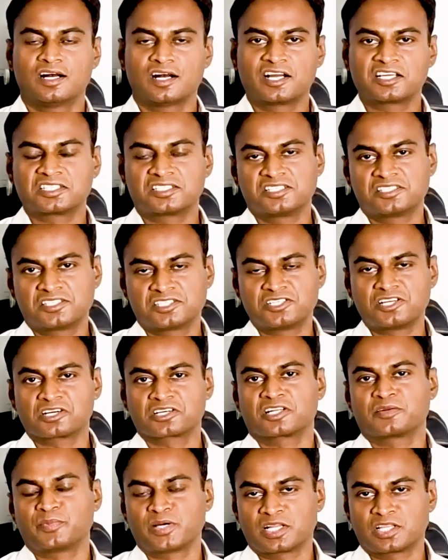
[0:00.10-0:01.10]
Hi, this is
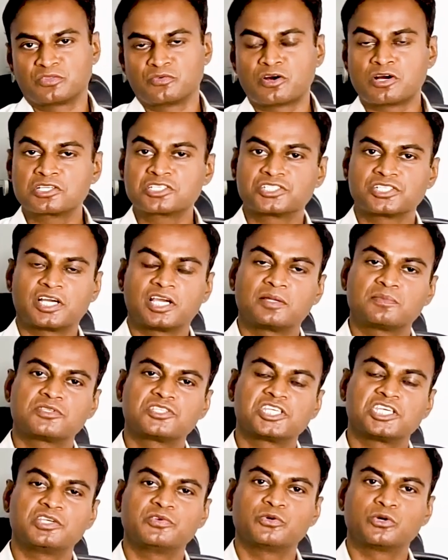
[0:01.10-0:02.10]
Dr. Bharadwaz. I am
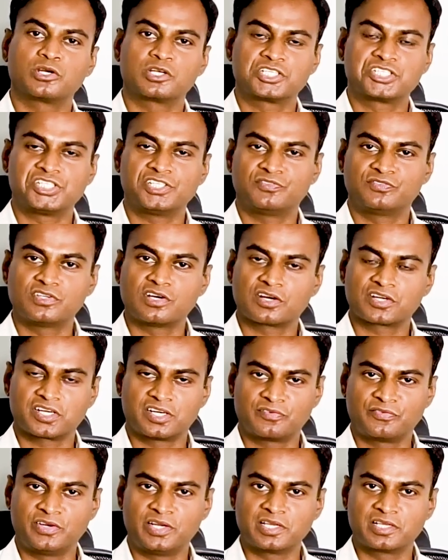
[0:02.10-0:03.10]
CEO and Chief Doctor
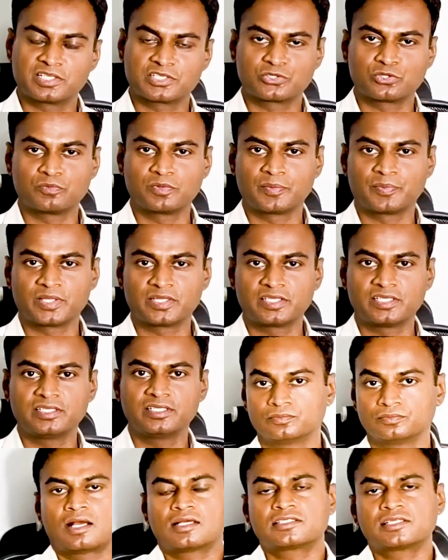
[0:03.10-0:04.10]
at Fidicus Homeopathy.
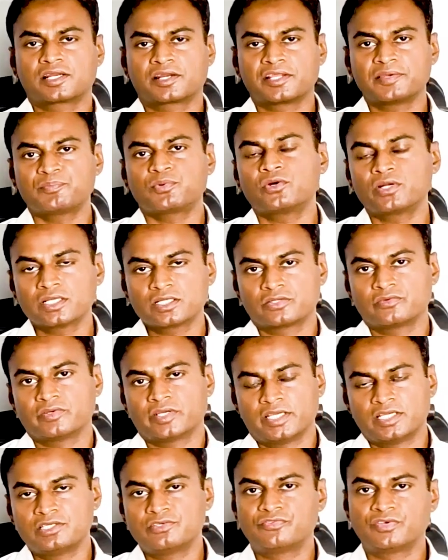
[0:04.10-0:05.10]
As a reproductive
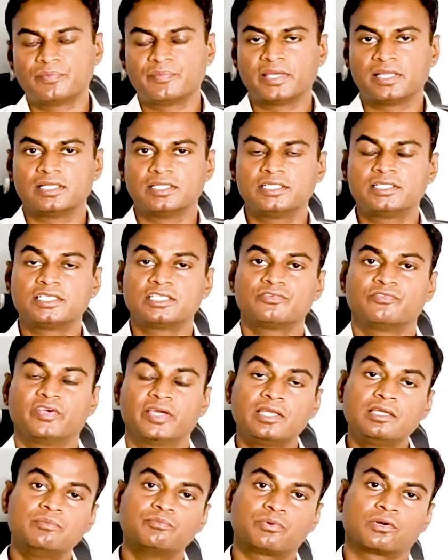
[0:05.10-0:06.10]
age female, it is
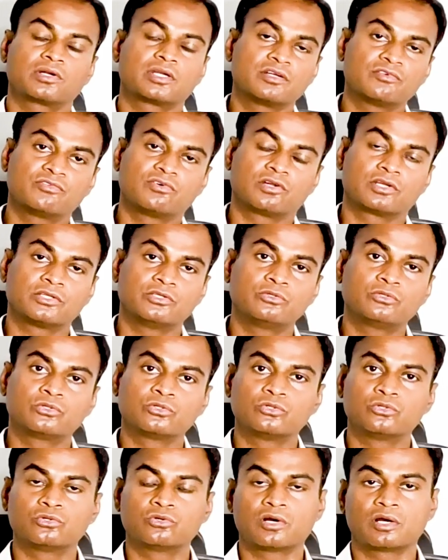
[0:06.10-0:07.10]
very important for you to
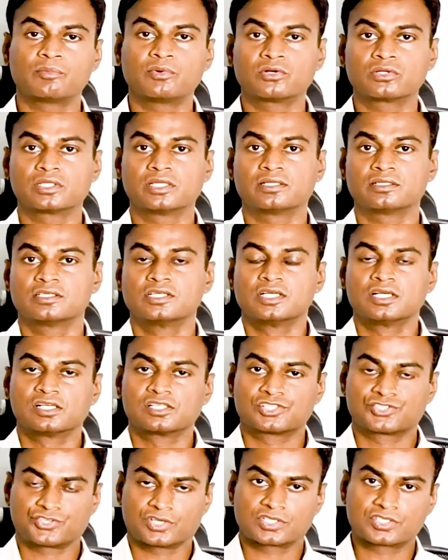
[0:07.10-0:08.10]
know about the
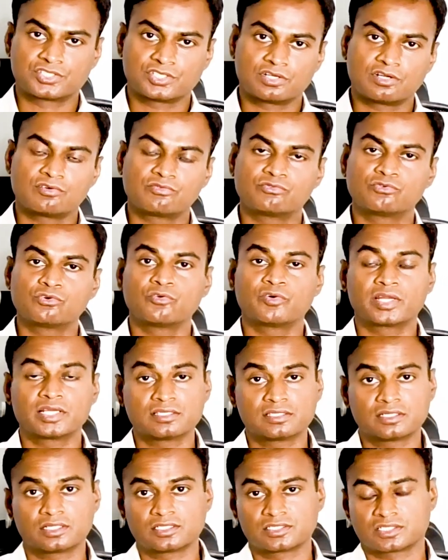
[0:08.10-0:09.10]
structure of
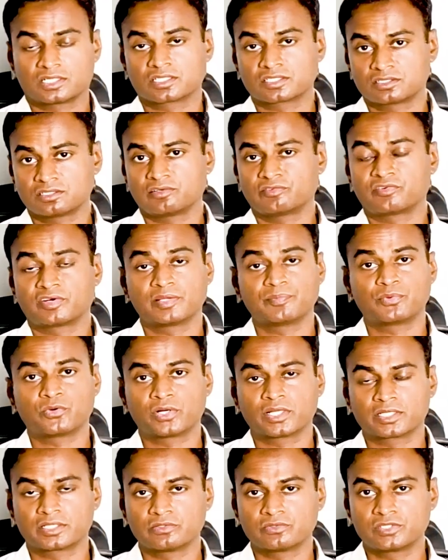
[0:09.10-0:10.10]
ovaries and structure of
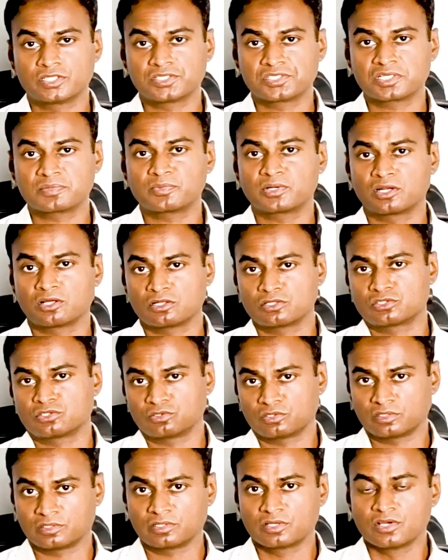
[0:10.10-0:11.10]
reproductive system and
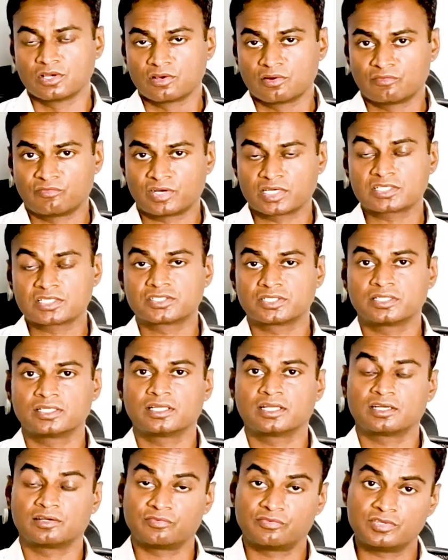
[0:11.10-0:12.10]
also
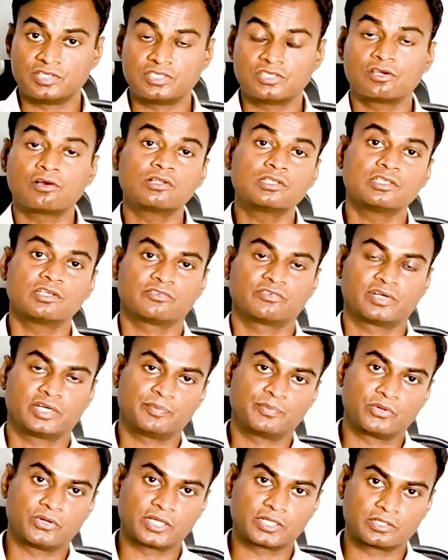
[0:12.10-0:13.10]
functional and physiology of
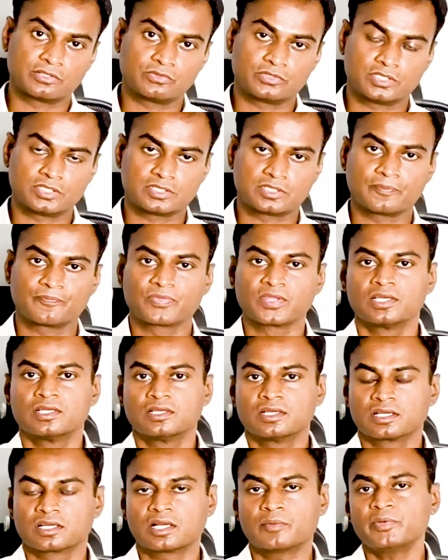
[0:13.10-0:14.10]
reproductive system.
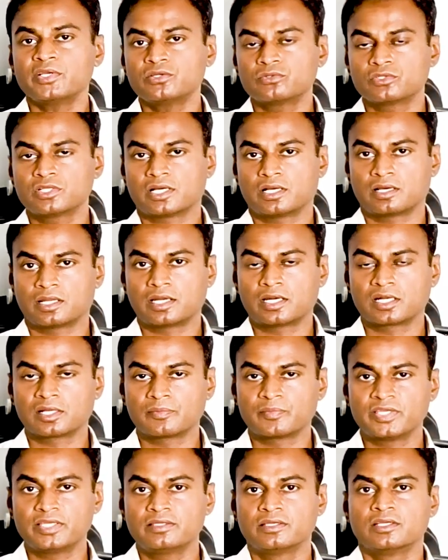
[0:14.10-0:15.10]
Coming to the
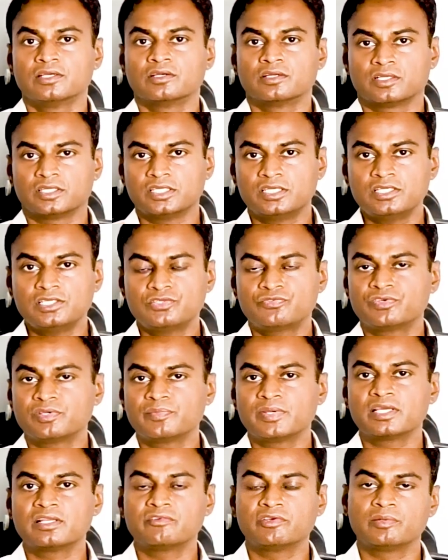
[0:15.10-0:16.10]
anatomy, each
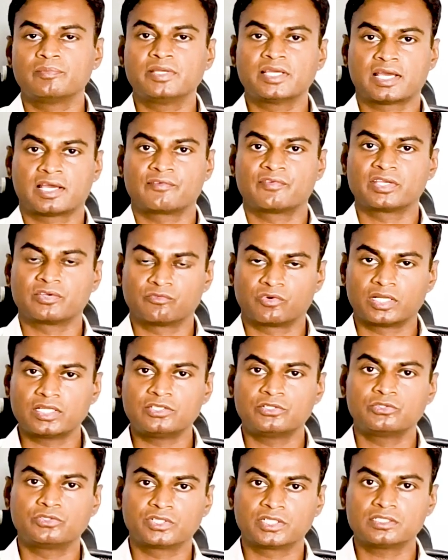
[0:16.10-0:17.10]
female will be having one
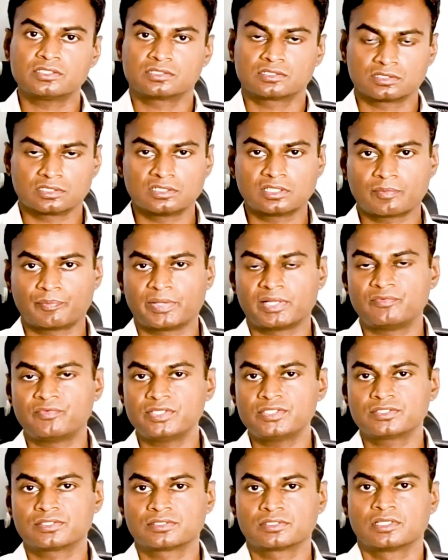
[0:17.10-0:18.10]
uterus in the
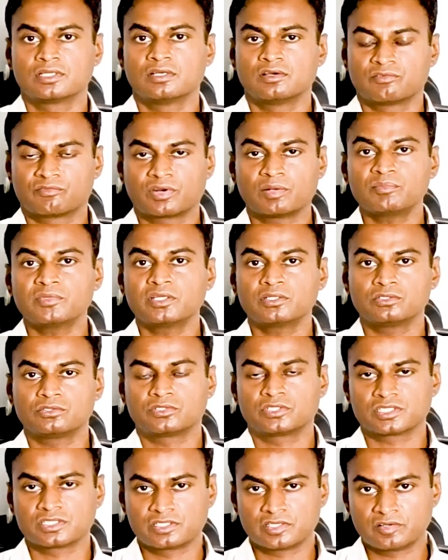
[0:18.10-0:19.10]
pelvis. From the
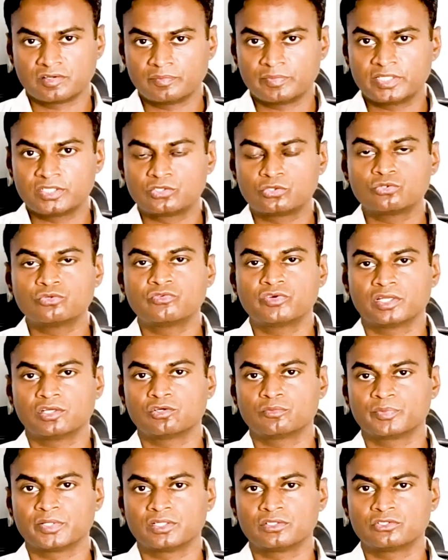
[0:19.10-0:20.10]
uterus, there will be two
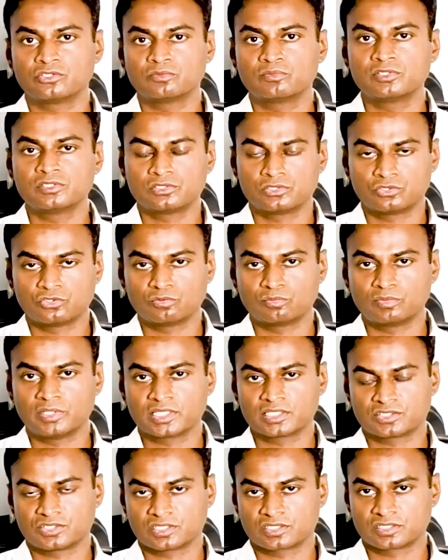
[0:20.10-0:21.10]
fallopian tubules,
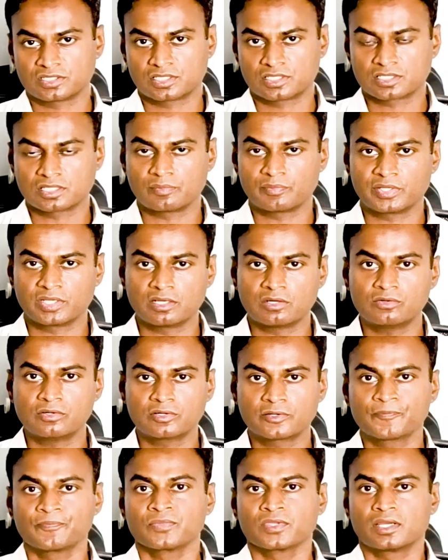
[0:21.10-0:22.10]
tube-like structures coming out.
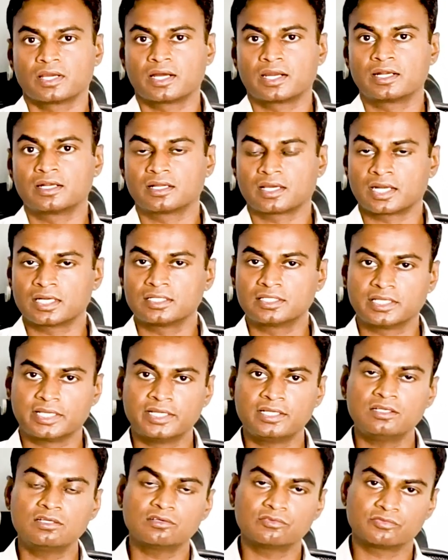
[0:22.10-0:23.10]
And at the
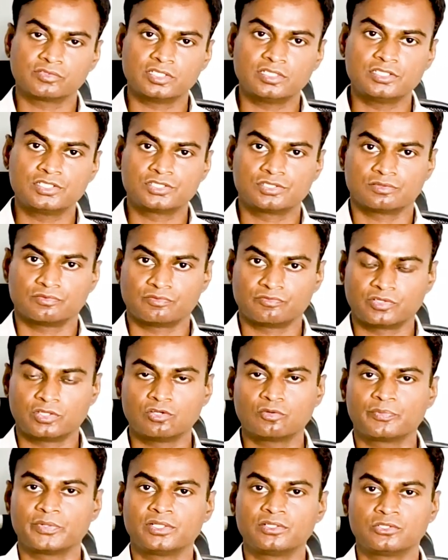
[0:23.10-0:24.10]
end of each
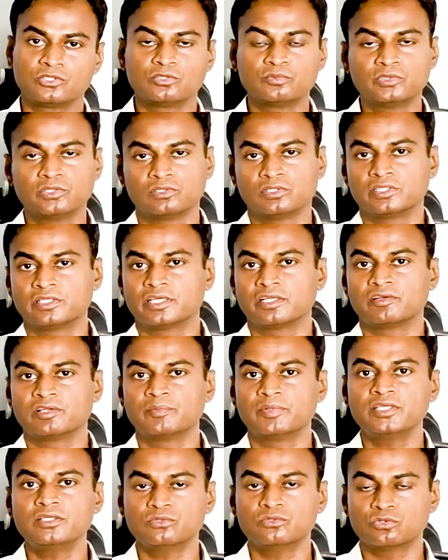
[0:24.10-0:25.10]
fallopian tubule, there will
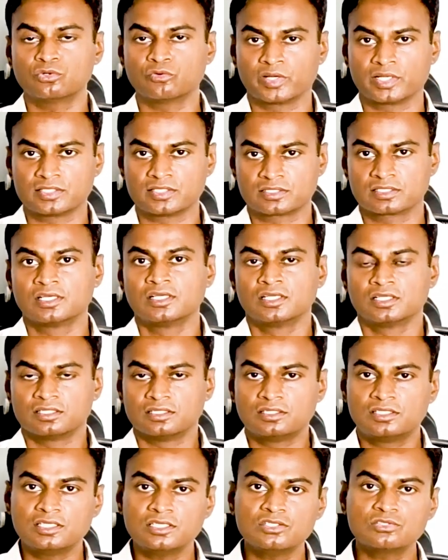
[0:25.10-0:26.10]
be ovaries.
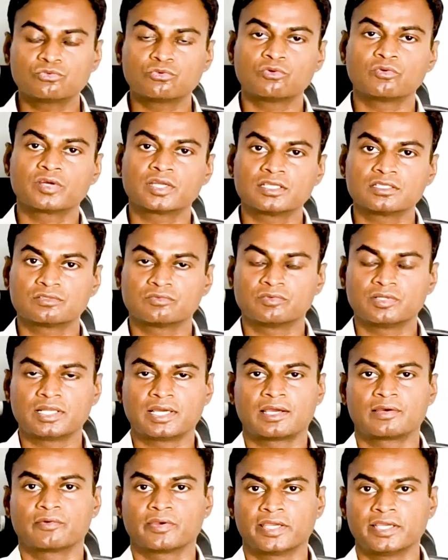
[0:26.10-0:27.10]
These ovaries will
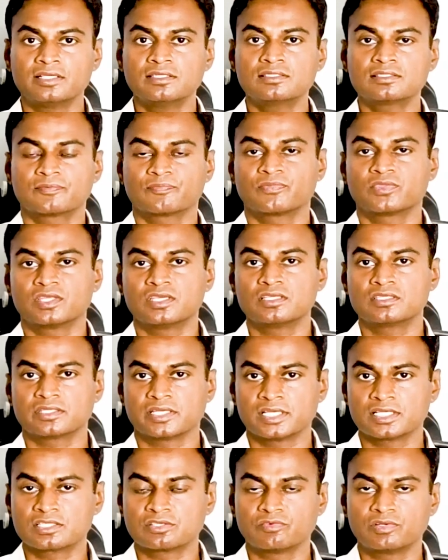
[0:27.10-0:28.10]
have eggs. These
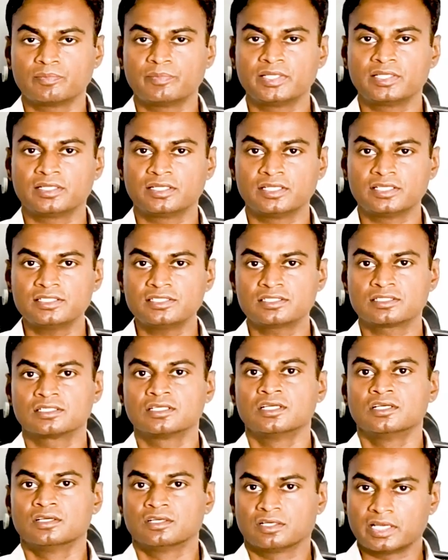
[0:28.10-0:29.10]
eggs will be released
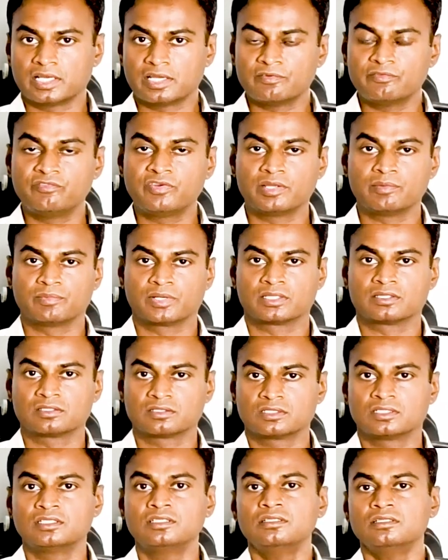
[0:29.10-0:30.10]
every month
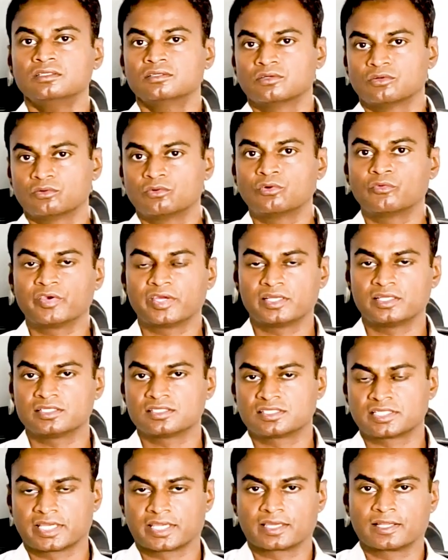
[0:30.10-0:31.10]
in ovarian
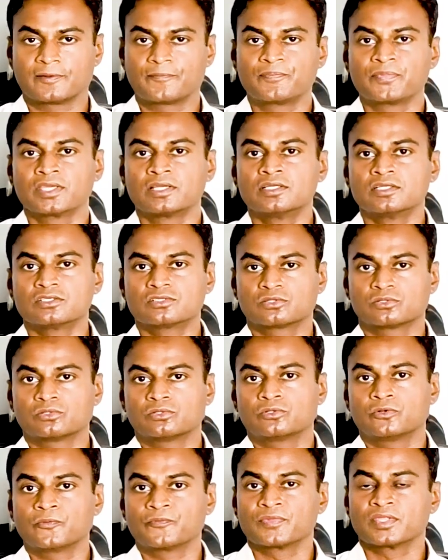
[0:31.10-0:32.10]
cycle.
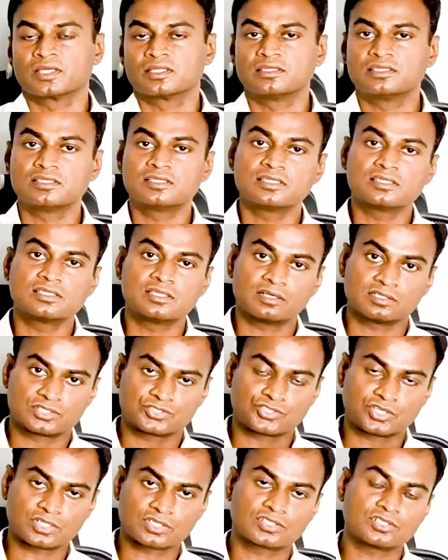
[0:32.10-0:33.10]
So this is the
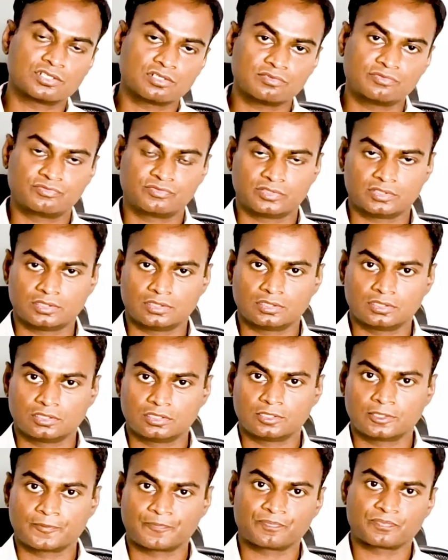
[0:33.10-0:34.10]
structure of
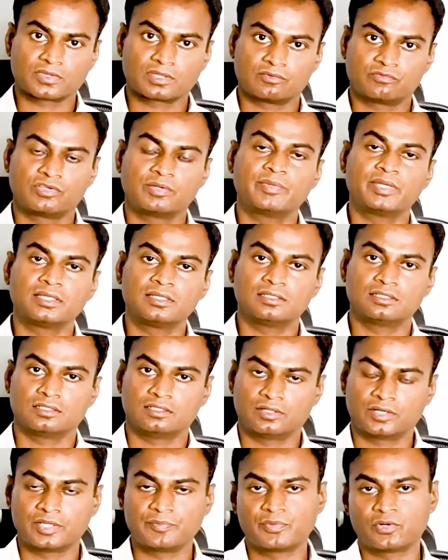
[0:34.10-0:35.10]
female
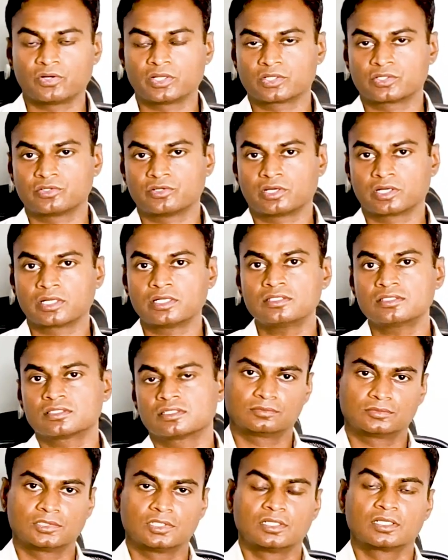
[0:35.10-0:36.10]
reproductive organs.
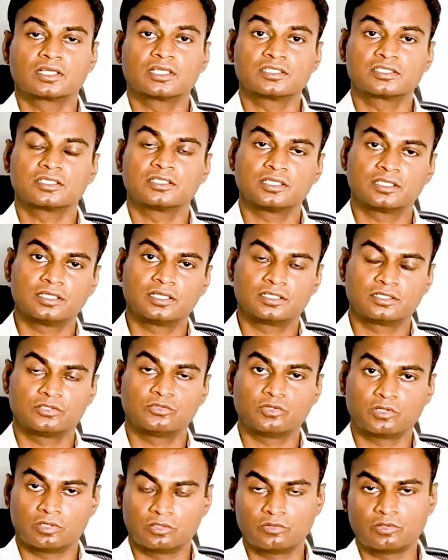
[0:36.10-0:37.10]
Consider that
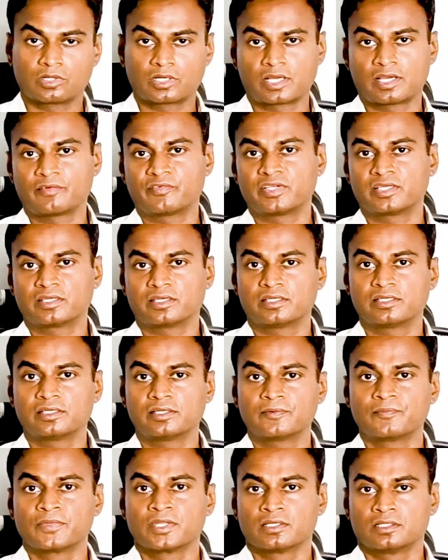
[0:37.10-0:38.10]
you are having
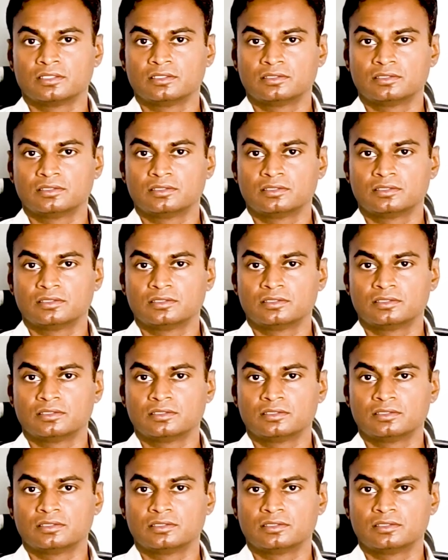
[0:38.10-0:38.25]
a